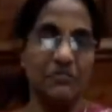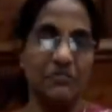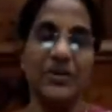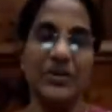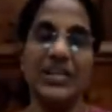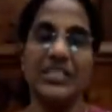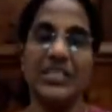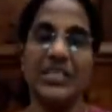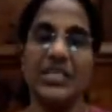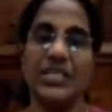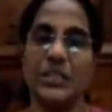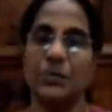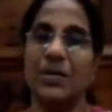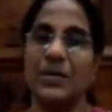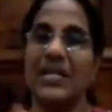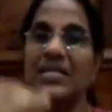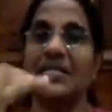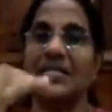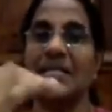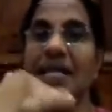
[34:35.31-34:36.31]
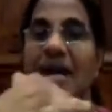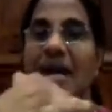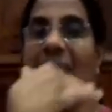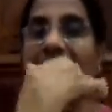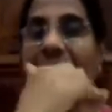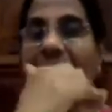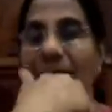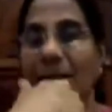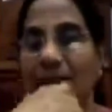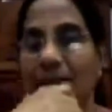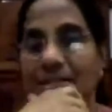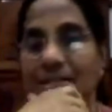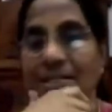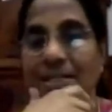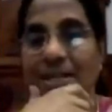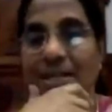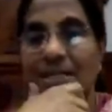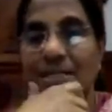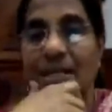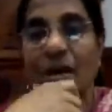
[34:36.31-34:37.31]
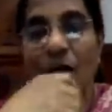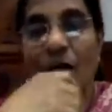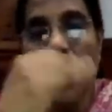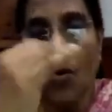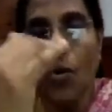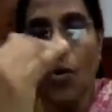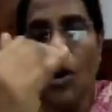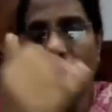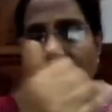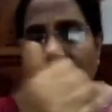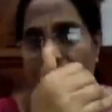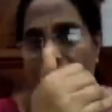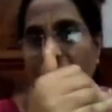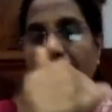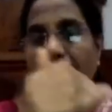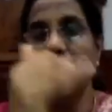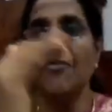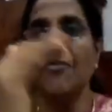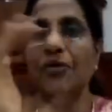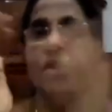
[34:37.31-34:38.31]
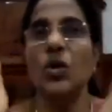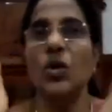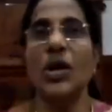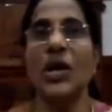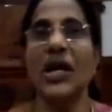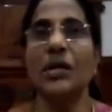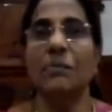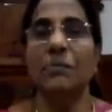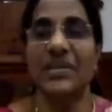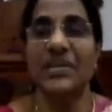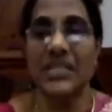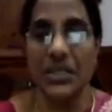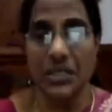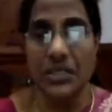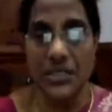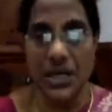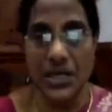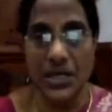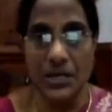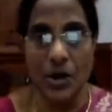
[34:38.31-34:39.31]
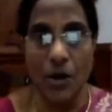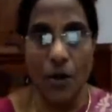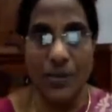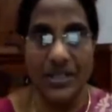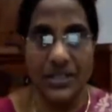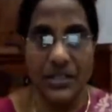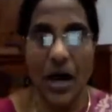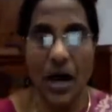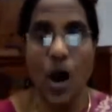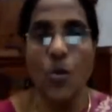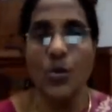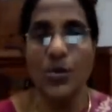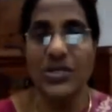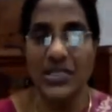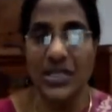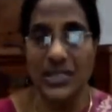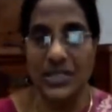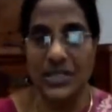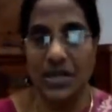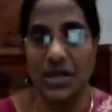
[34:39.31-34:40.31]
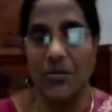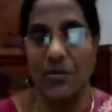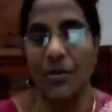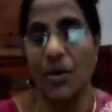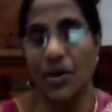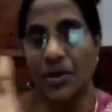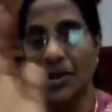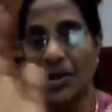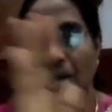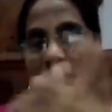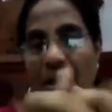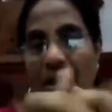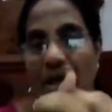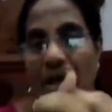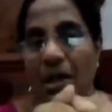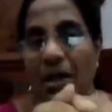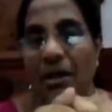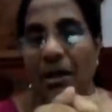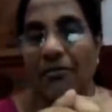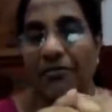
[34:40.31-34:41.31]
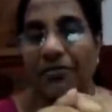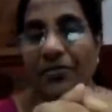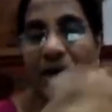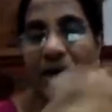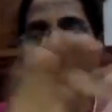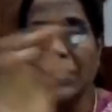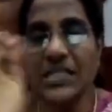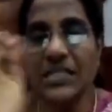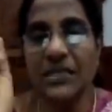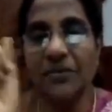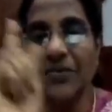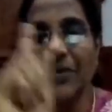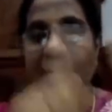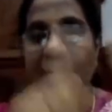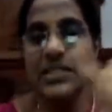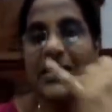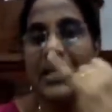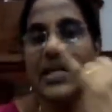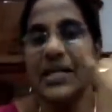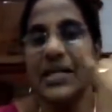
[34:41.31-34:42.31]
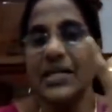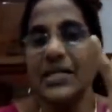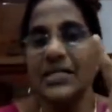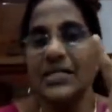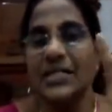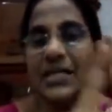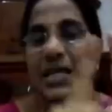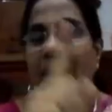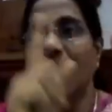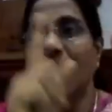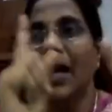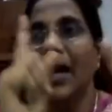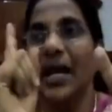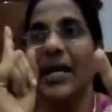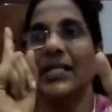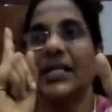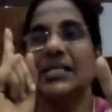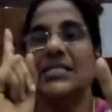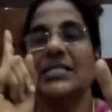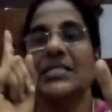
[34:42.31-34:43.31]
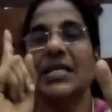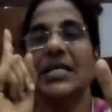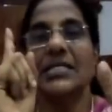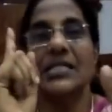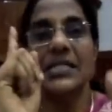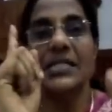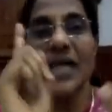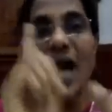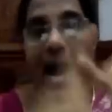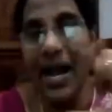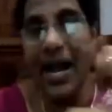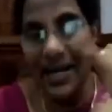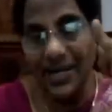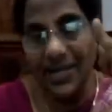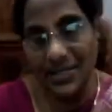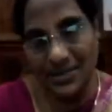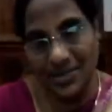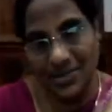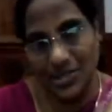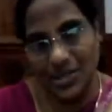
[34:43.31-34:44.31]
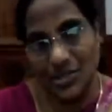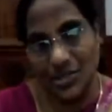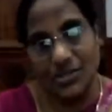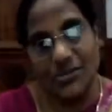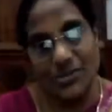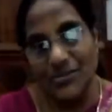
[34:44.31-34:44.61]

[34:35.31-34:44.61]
Features means characteristics. If you look at business economics, how is it? Come on. First feature is, it is a science.